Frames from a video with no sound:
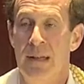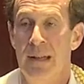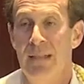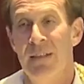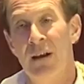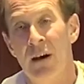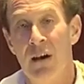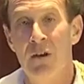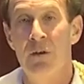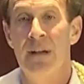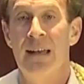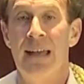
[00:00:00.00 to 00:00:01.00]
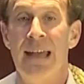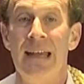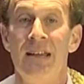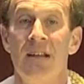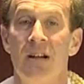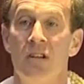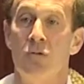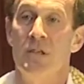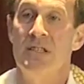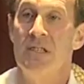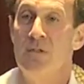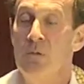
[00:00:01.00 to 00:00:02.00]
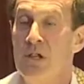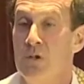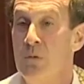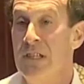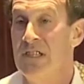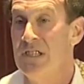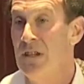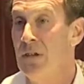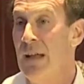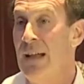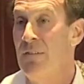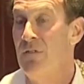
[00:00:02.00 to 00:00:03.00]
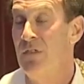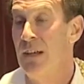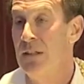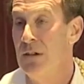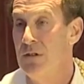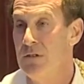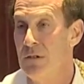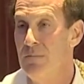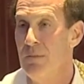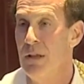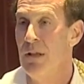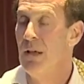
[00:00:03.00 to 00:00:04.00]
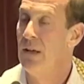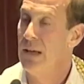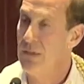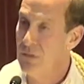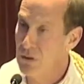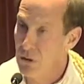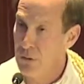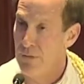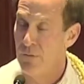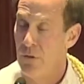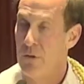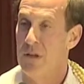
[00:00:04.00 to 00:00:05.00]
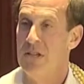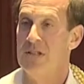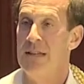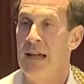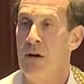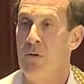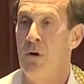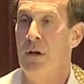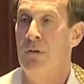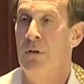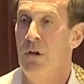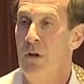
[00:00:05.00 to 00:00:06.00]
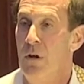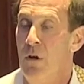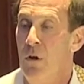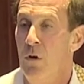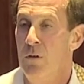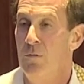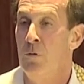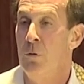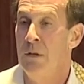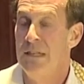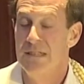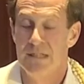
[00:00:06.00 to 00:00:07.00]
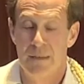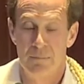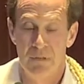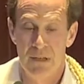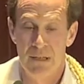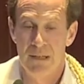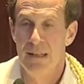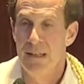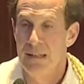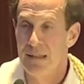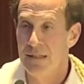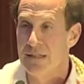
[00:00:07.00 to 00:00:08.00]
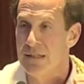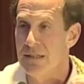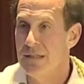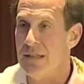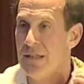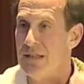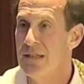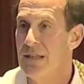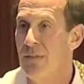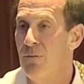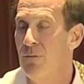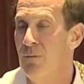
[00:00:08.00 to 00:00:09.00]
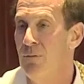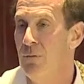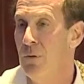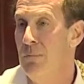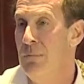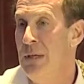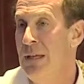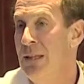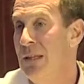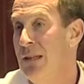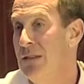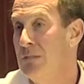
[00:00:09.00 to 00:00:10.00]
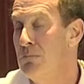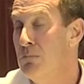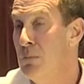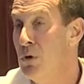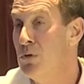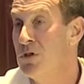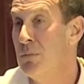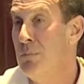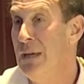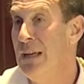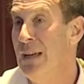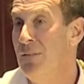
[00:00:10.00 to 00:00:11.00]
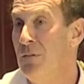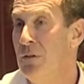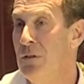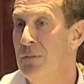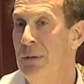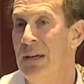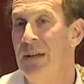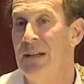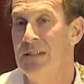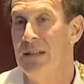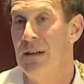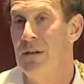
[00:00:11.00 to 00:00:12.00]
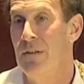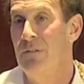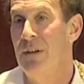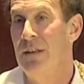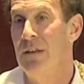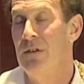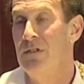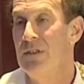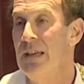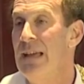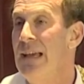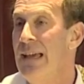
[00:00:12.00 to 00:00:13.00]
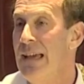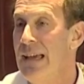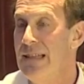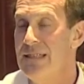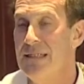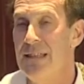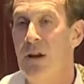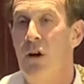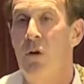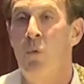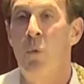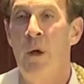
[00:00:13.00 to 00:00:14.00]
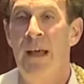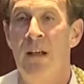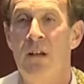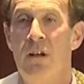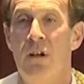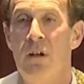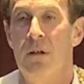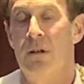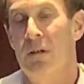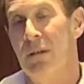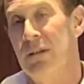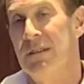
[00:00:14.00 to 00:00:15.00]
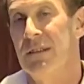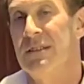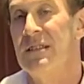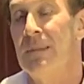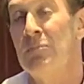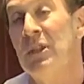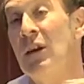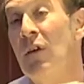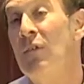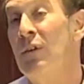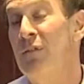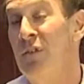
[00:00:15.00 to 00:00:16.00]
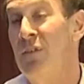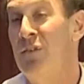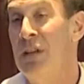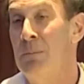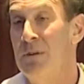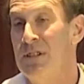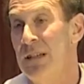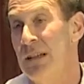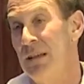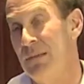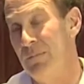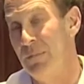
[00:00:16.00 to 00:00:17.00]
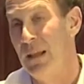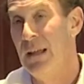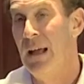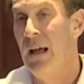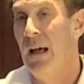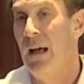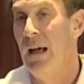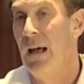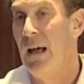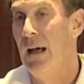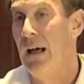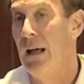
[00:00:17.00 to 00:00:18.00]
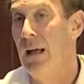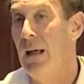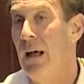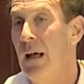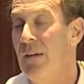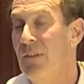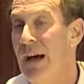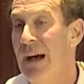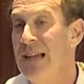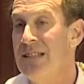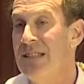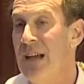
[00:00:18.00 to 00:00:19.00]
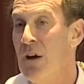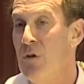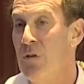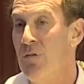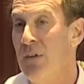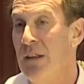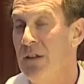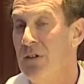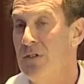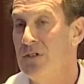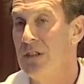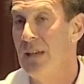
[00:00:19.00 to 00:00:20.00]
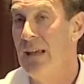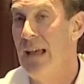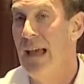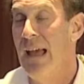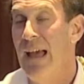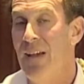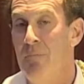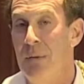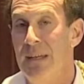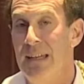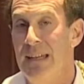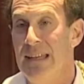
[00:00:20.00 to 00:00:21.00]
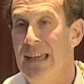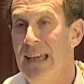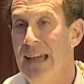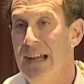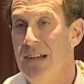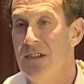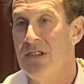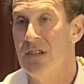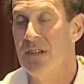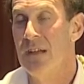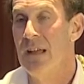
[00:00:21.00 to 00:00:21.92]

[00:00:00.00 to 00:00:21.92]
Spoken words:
in the 108 countries in which we still have fellows, even though we focus now on 40-something. The statistic for me that is most meaningful about Eisenhower Fellows is that, well, something over 50% of Eisenhower Fellows have been engaged